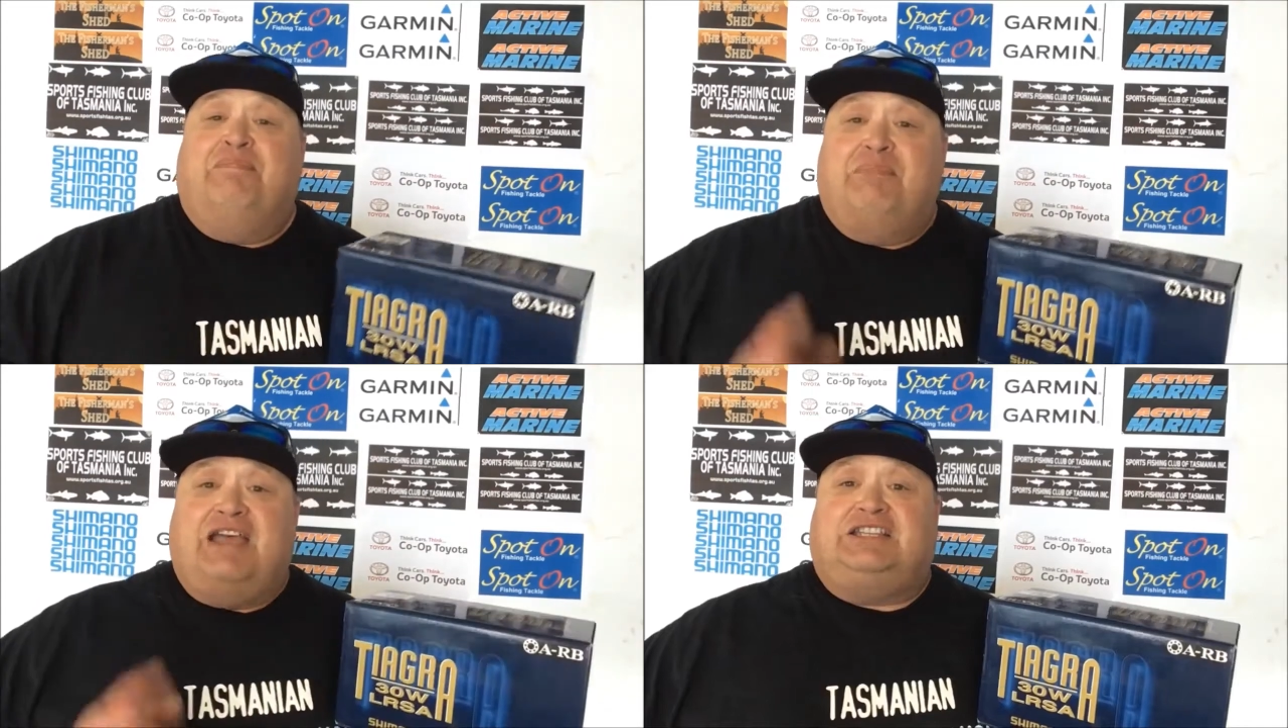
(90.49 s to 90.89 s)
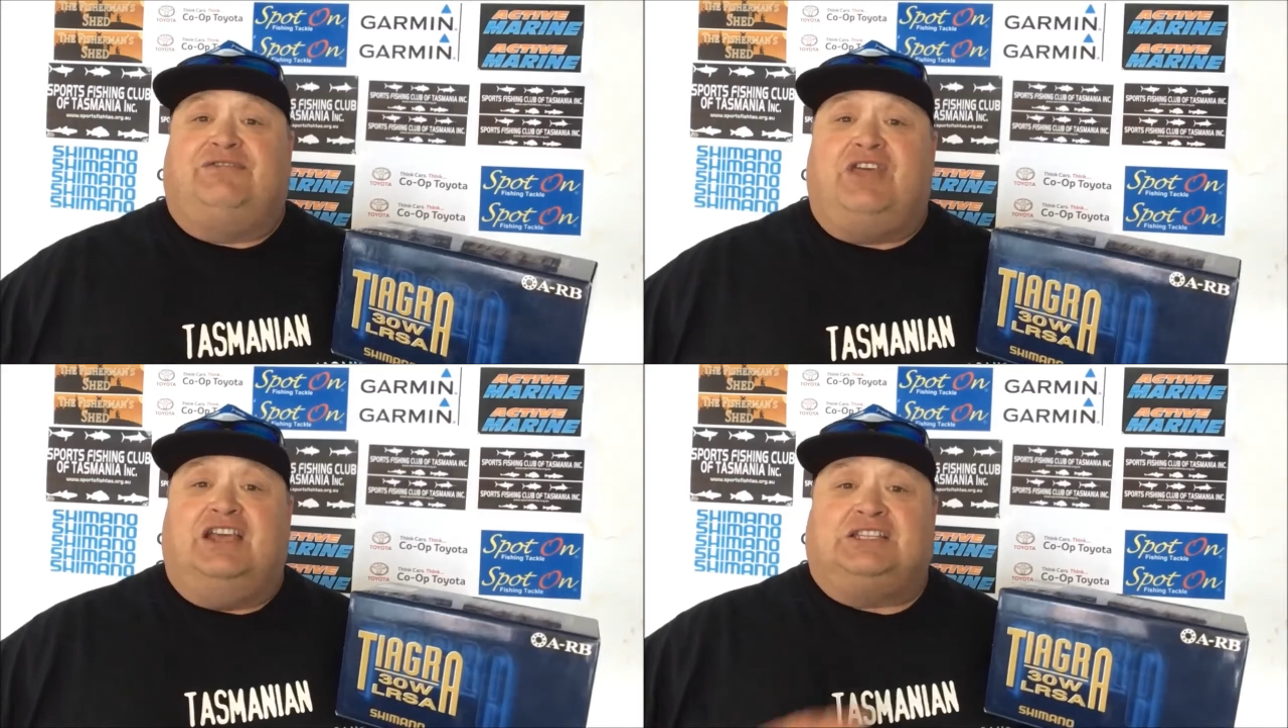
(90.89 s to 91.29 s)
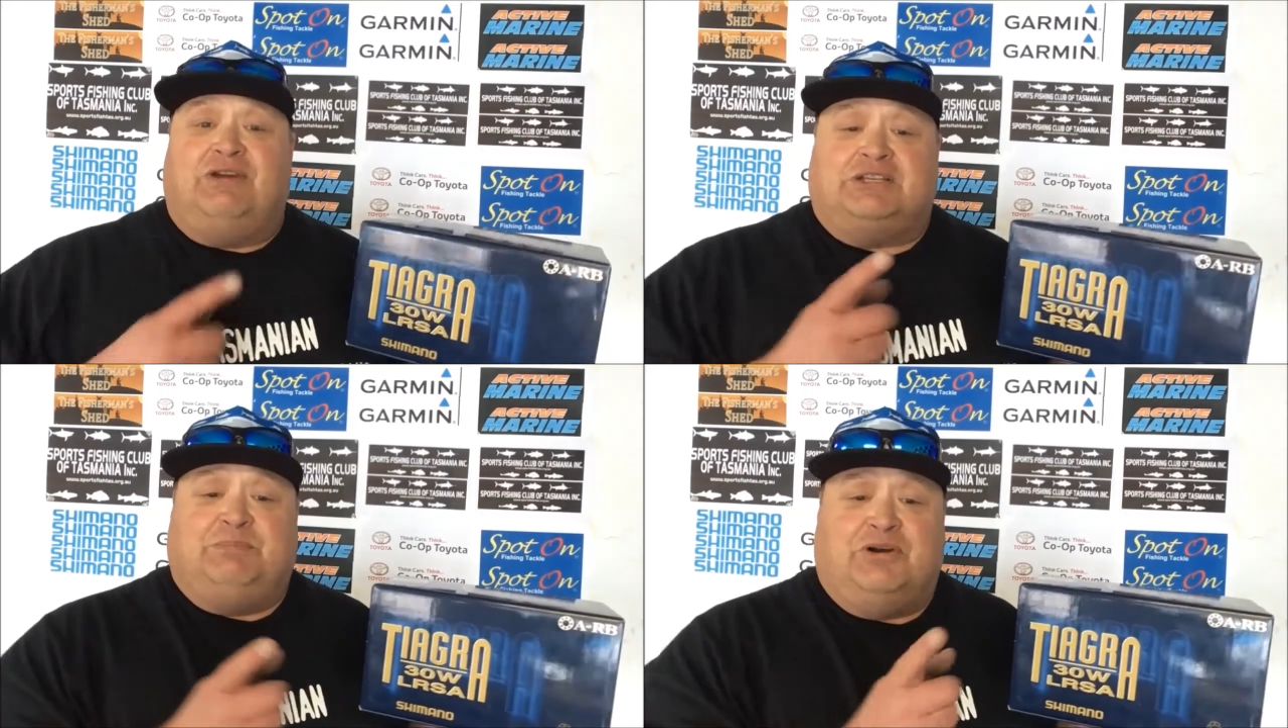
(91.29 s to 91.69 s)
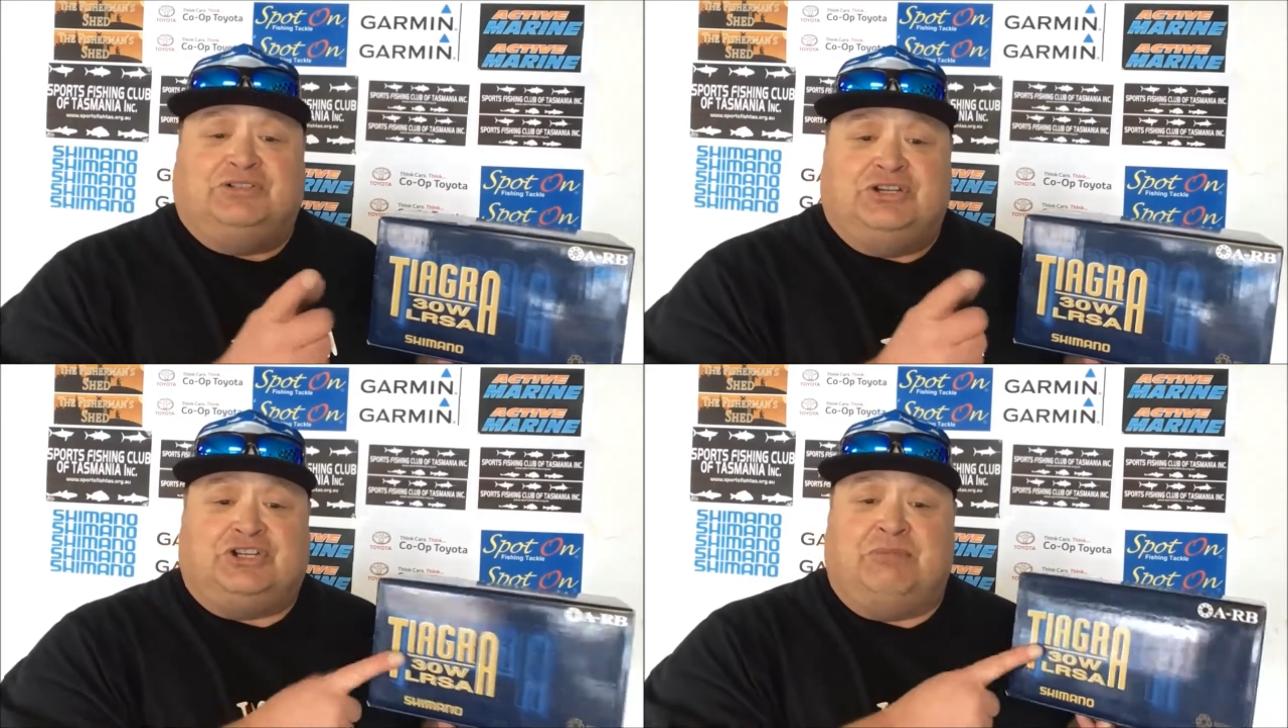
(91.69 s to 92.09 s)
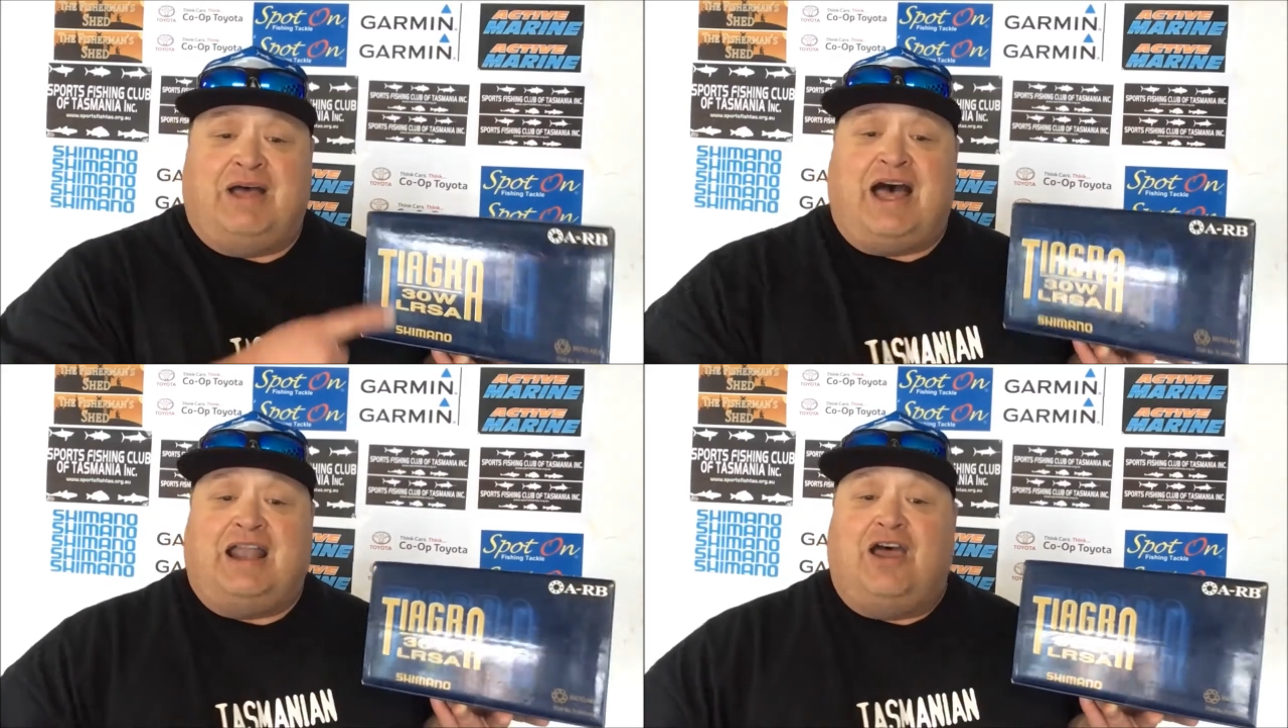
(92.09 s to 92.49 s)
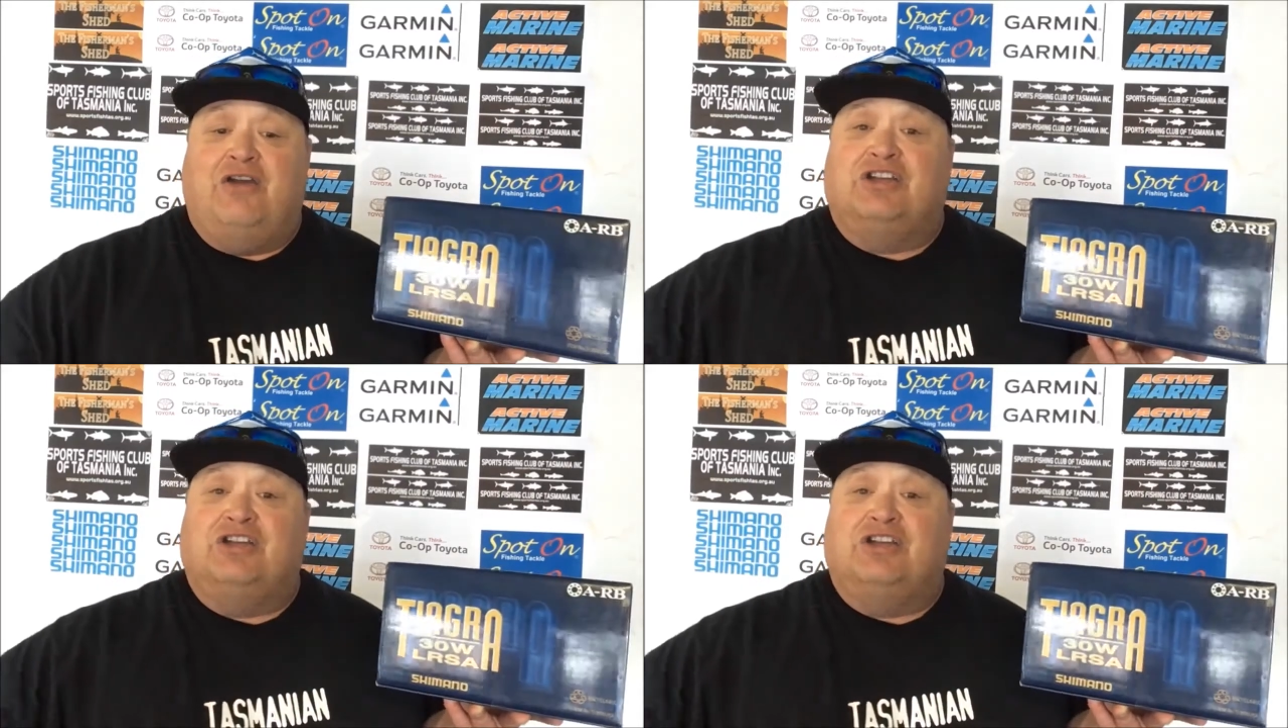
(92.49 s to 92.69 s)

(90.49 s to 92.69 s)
Massive thanks to our sponsors, Shimano,